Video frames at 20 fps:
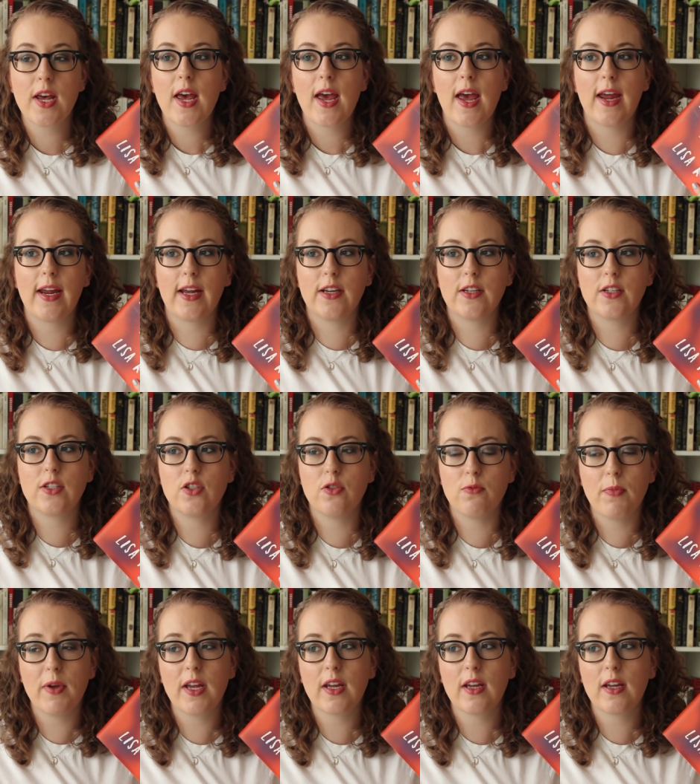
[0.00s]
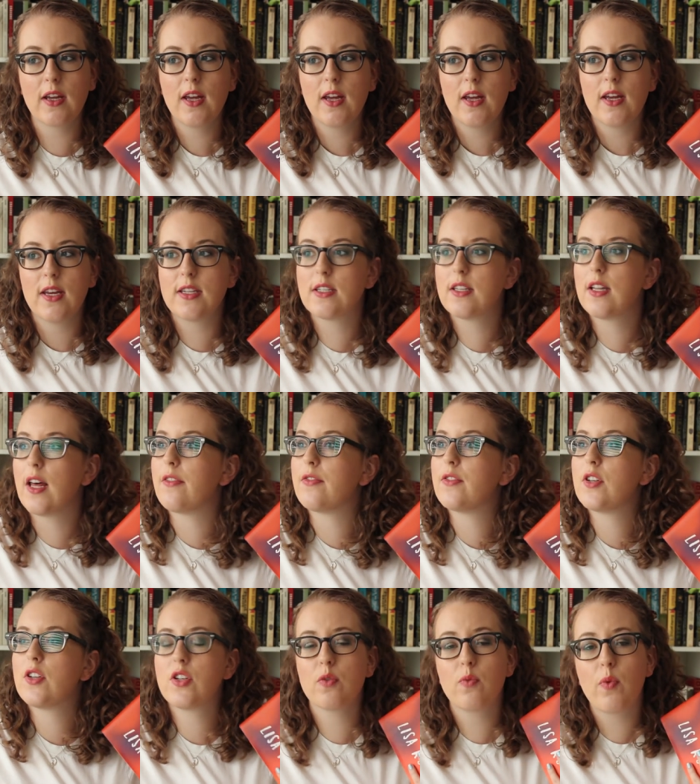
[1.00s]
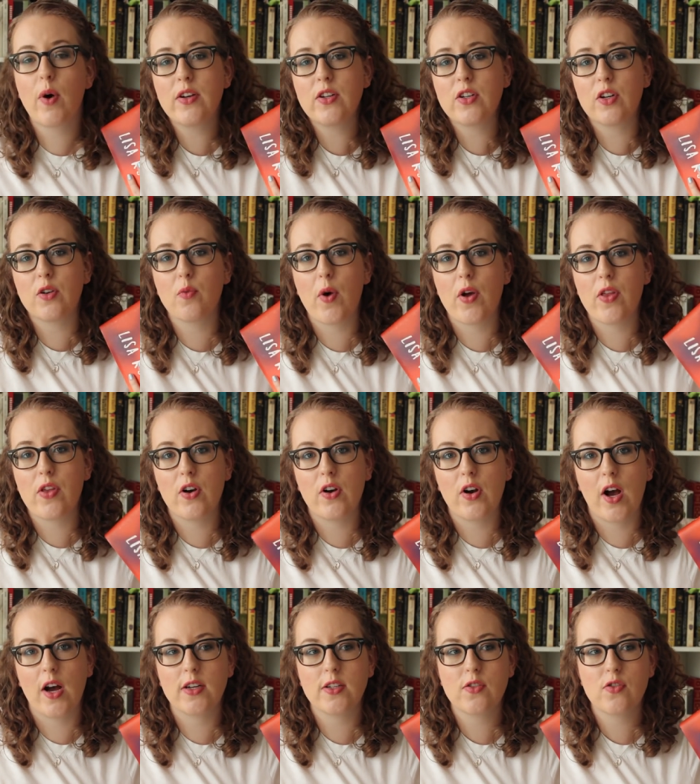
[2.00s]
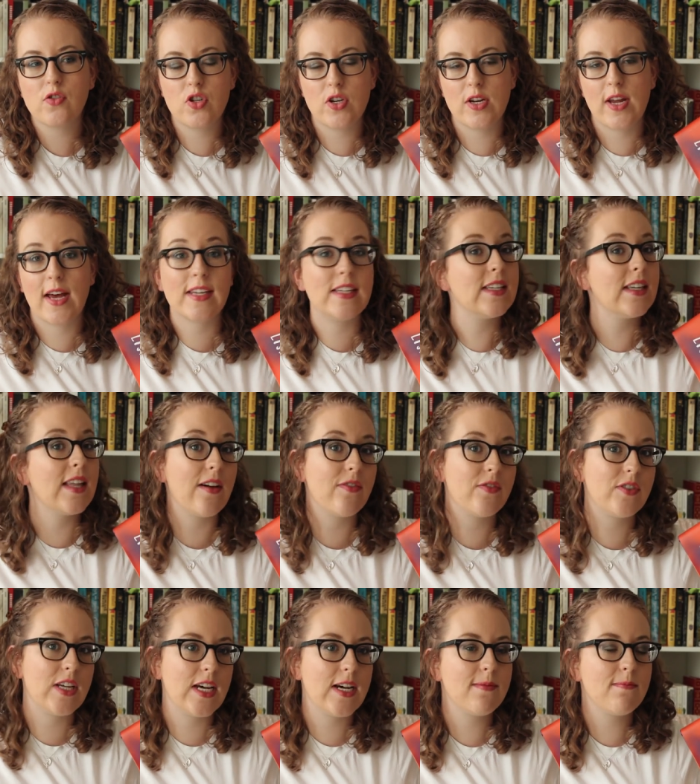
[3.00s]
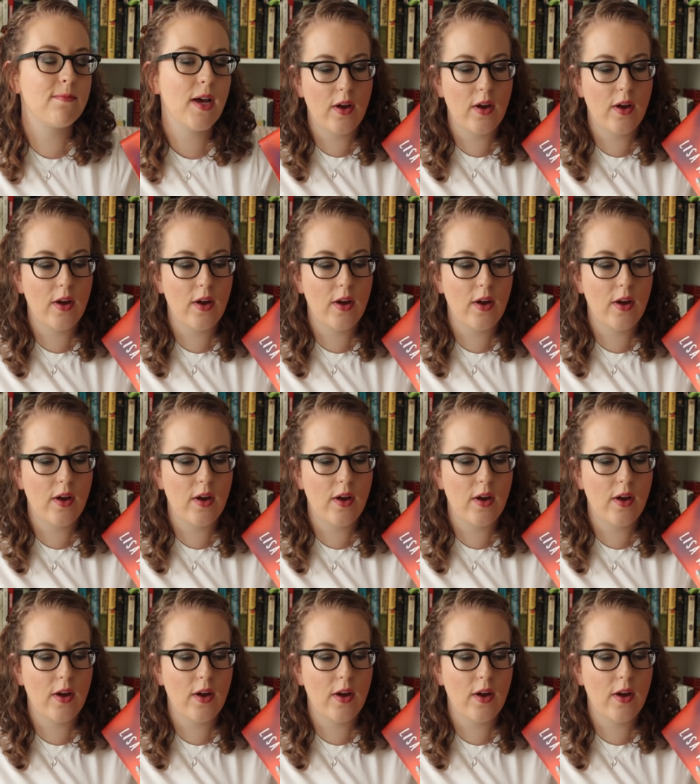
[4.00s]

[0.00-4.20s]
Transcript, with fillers: and Dominguez is left to wonder whether or not she has left him.